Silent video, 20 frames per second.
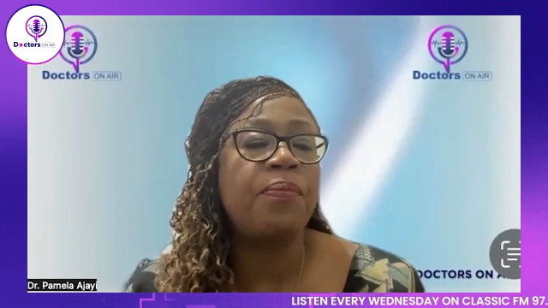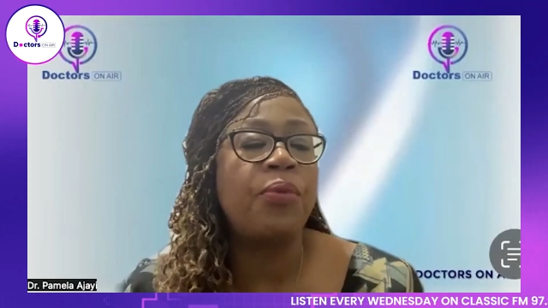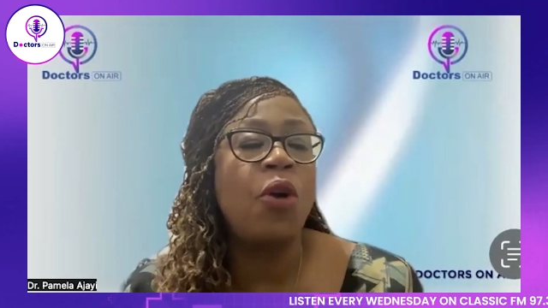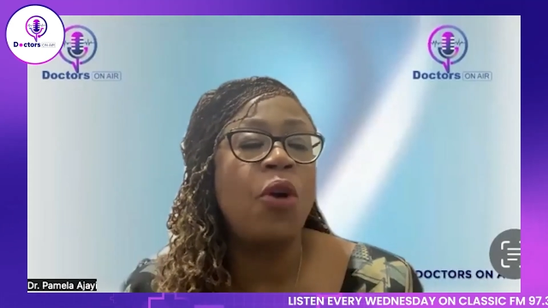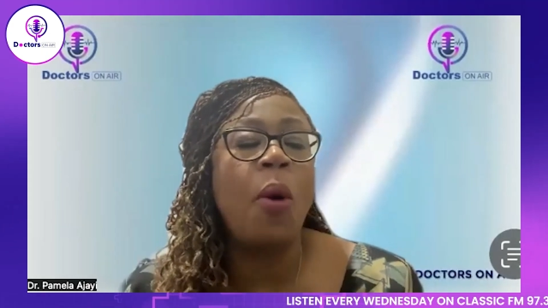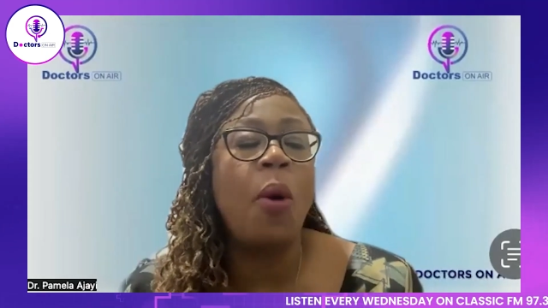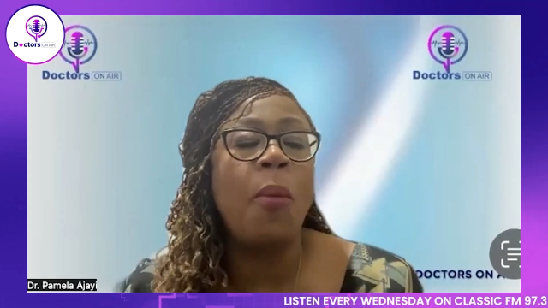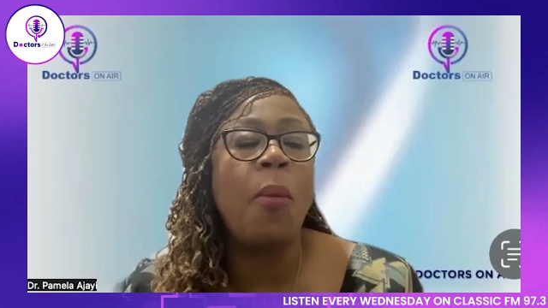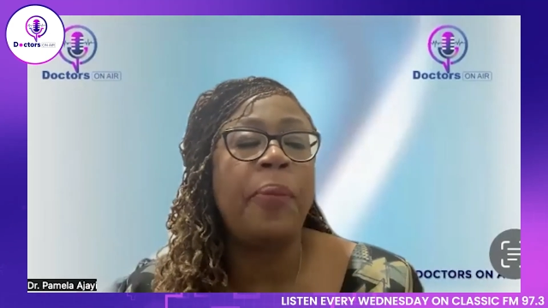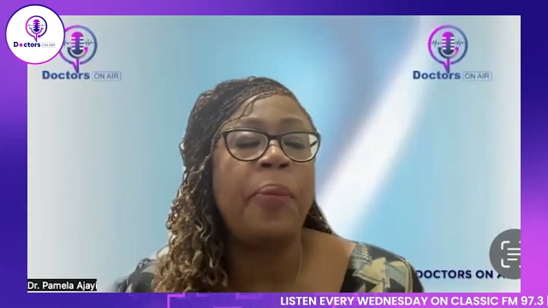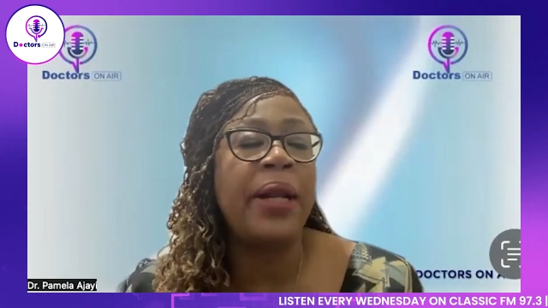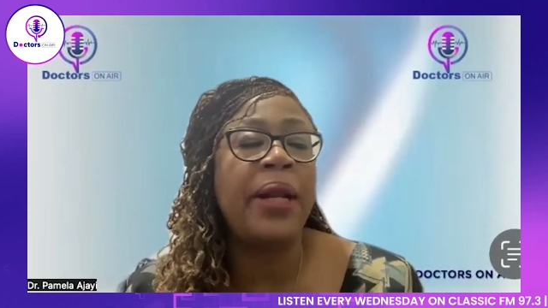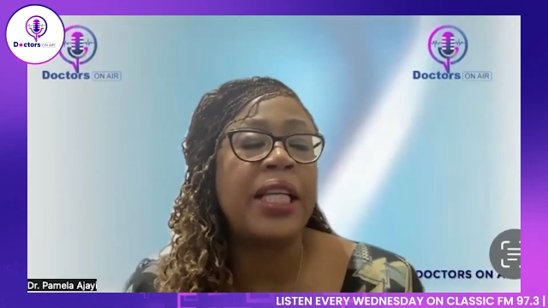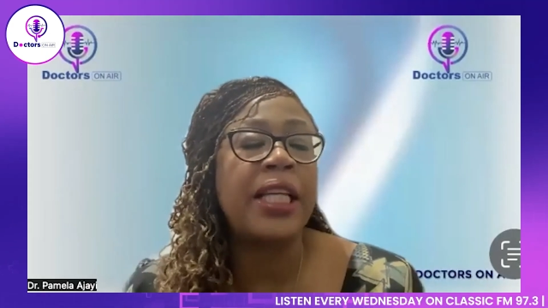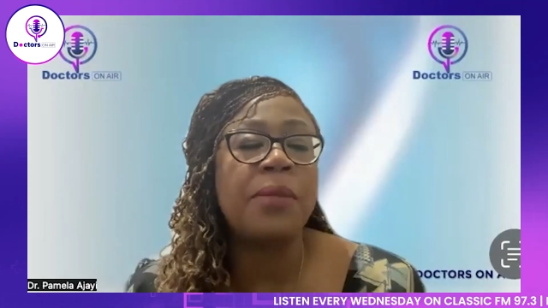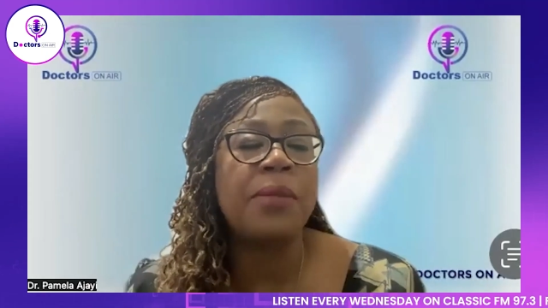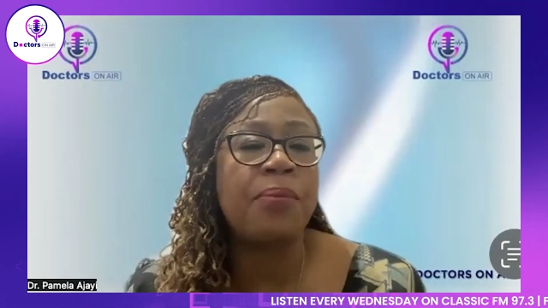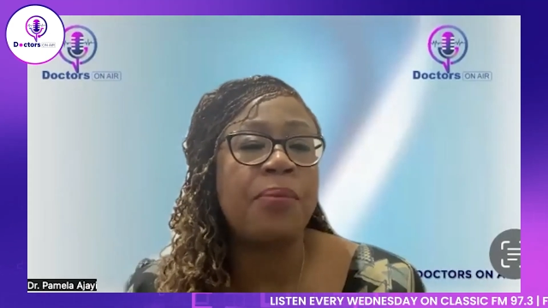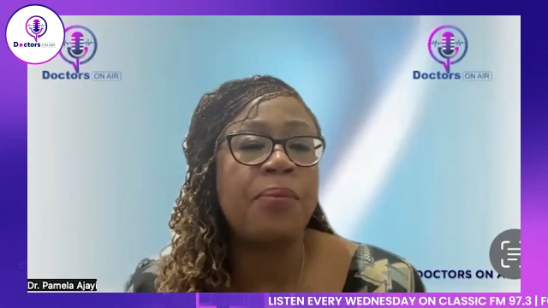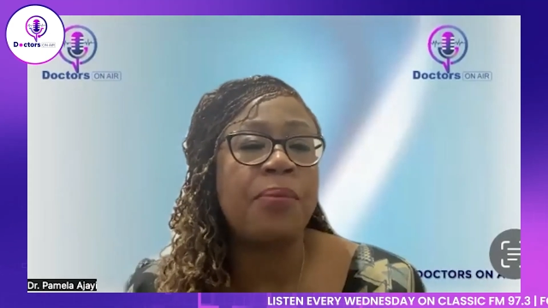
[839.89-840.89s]

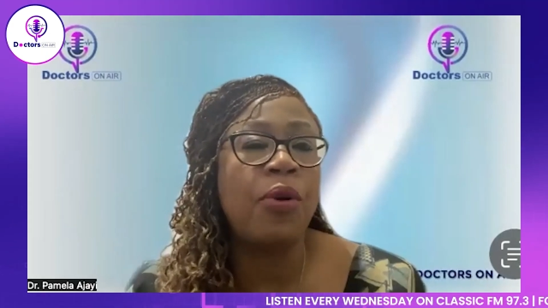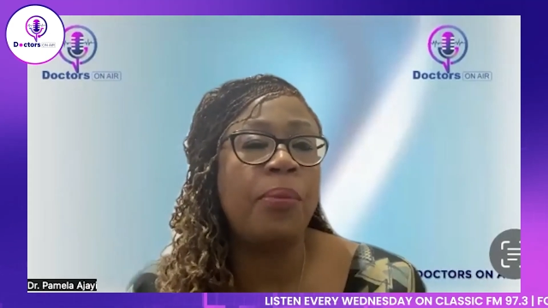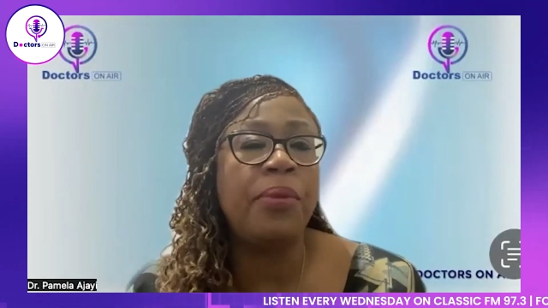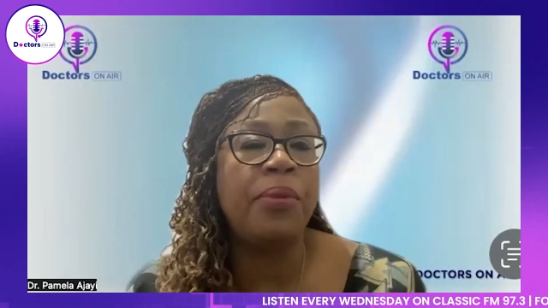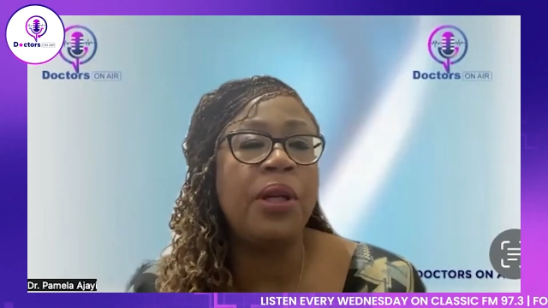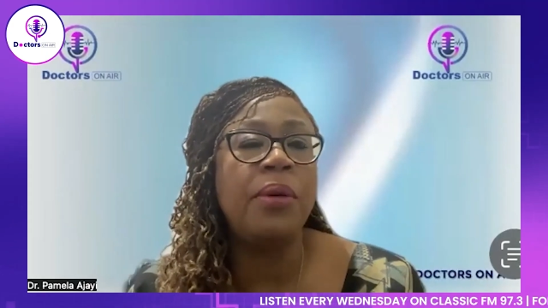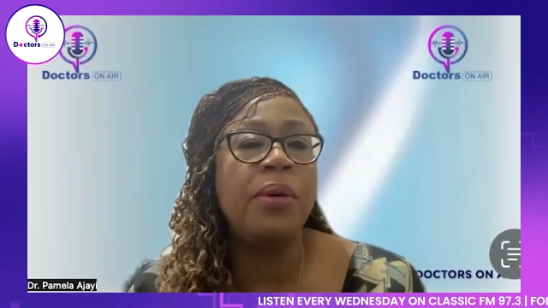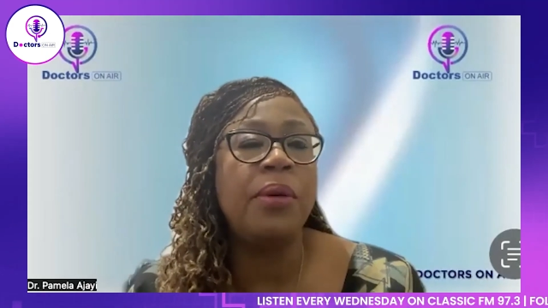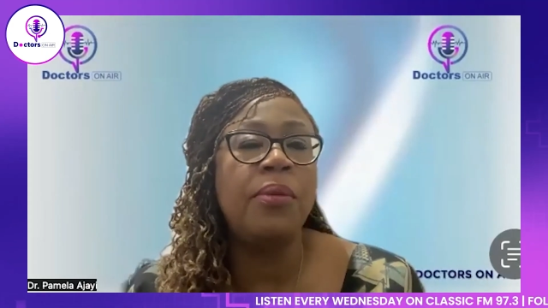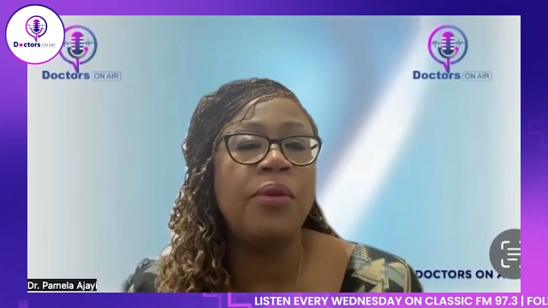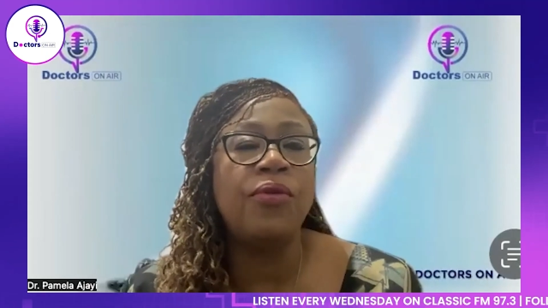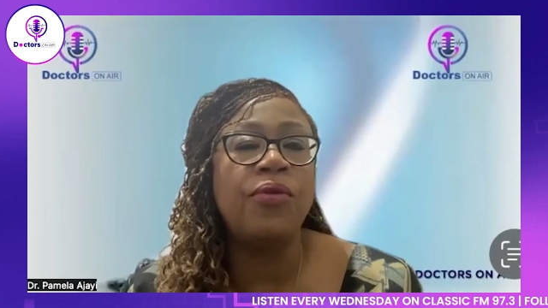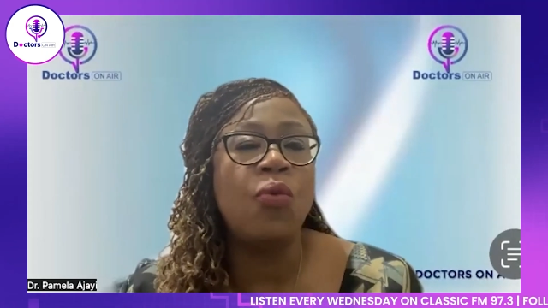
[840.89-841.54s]
complex problem of